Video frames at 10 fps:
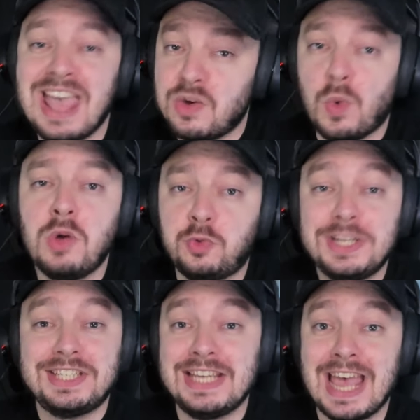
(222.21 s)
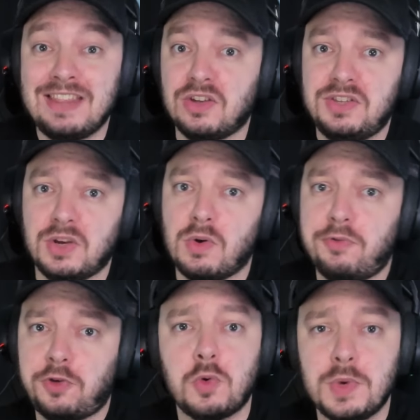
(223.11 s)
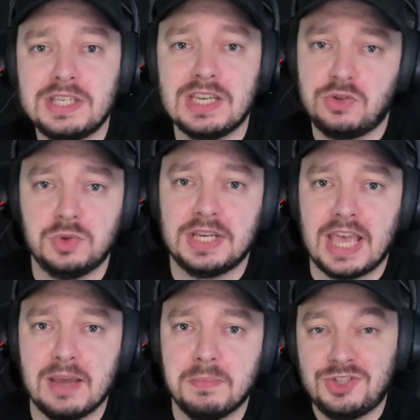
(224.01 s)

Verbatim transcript: and you won't reach the end until a few weeks into the game.